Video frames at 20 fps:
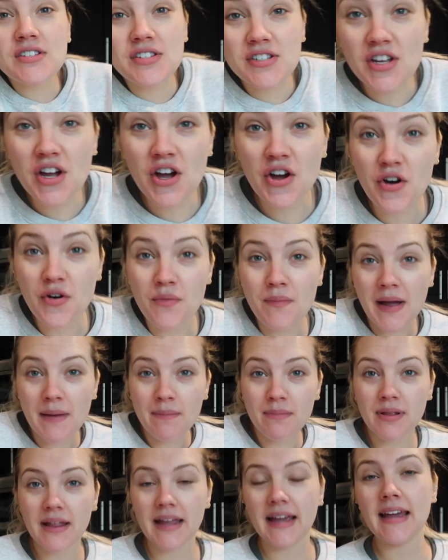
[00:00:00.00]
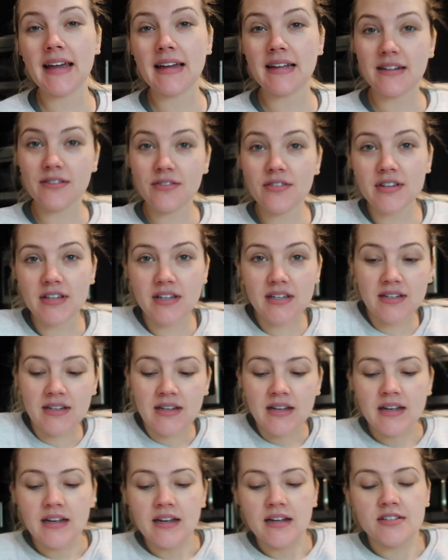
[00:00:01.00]
So my plan,
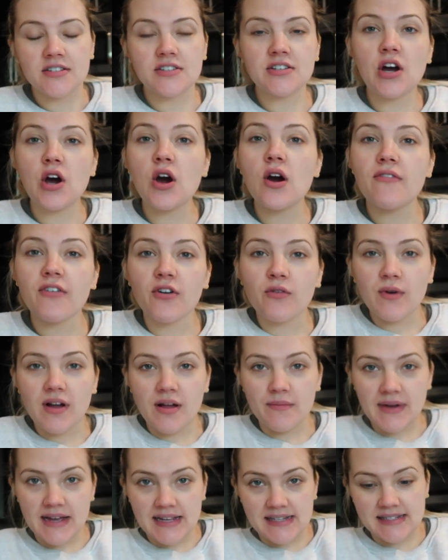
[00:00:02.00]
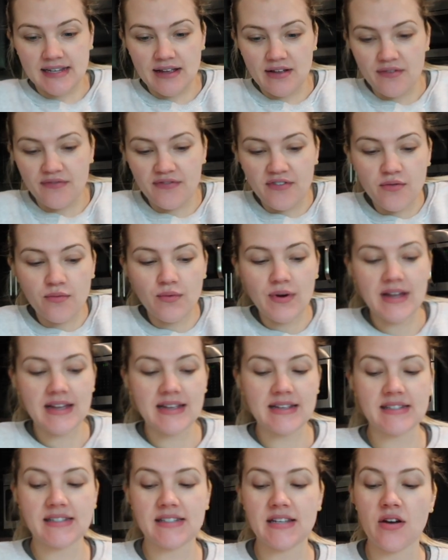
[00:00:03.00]
to not overwhelm myself
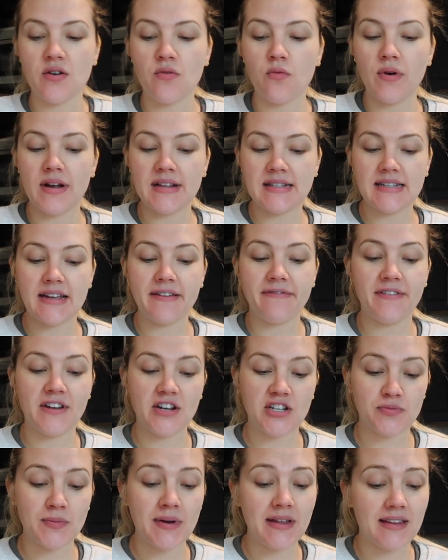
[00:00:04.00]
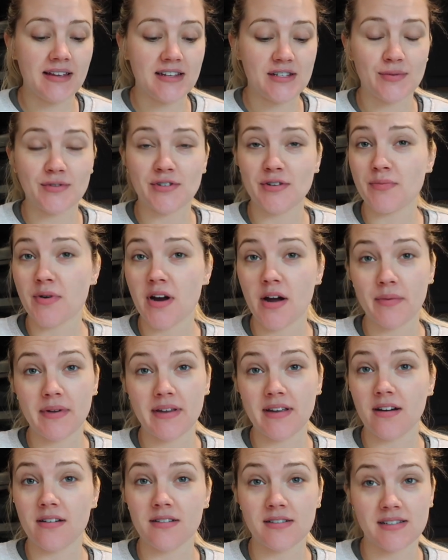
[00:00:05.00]
was once I finished my list, which I'm
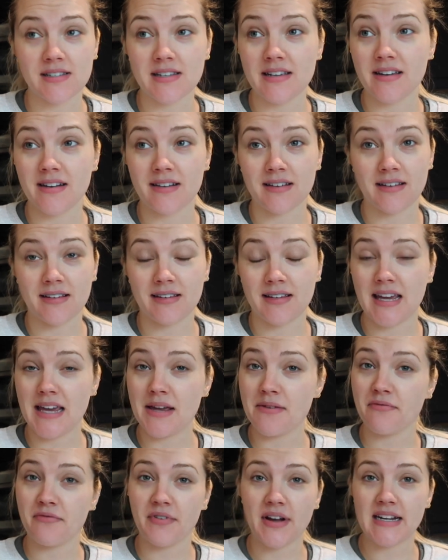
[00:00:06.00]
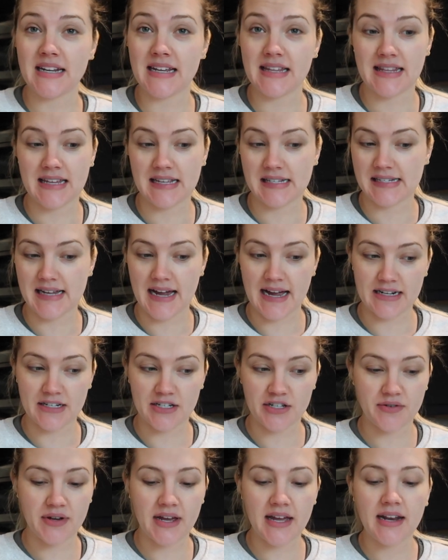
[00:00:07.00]
probably honestly gonna keep finding things to add
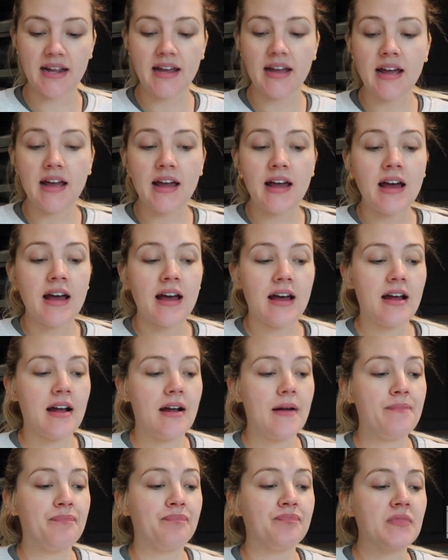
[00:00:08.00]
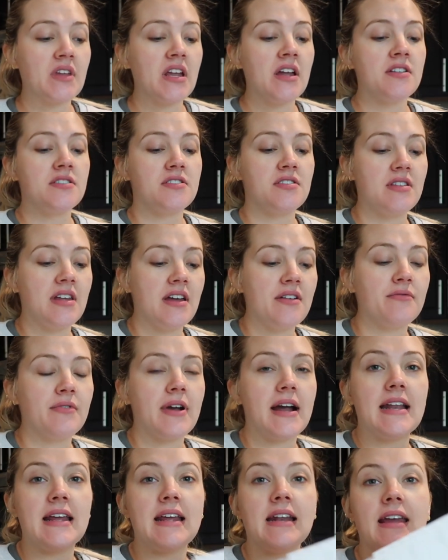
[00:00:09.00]
to it, um, to then
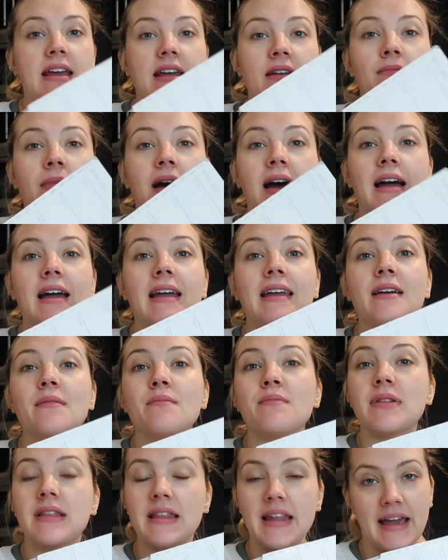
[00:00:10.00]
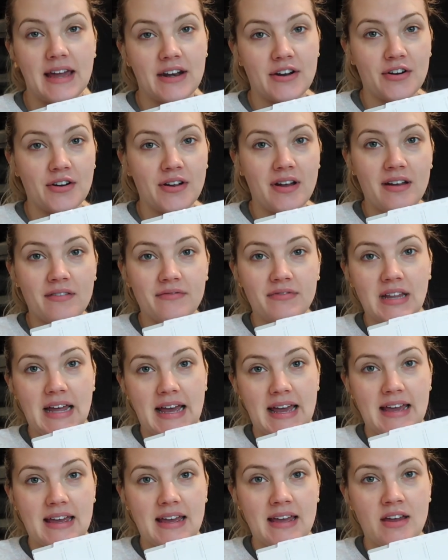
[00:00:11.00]
write it in my planner of
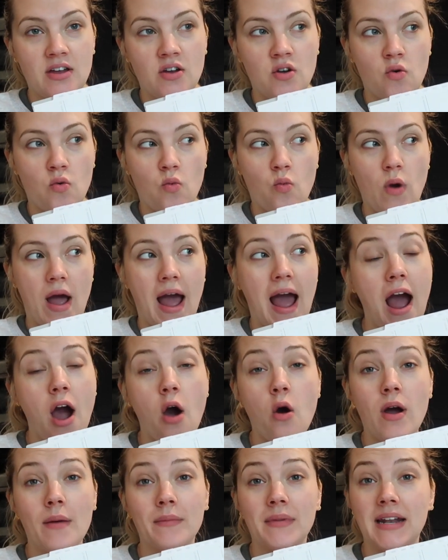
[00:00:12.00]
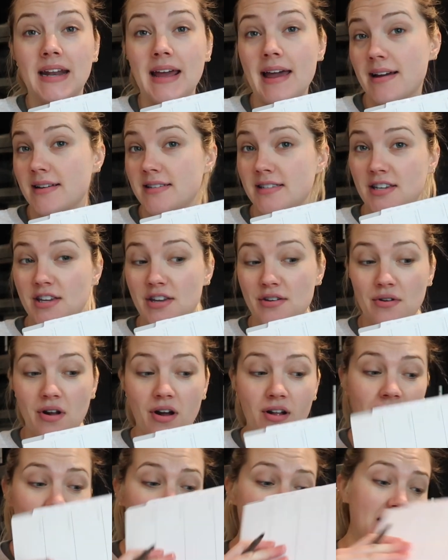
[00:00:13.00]
like how I'm gonna execute
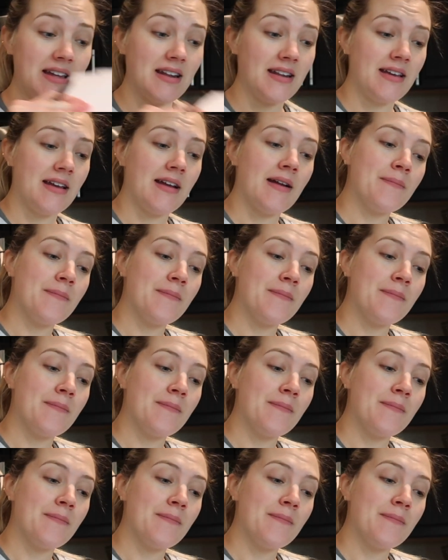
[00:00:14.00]
all of it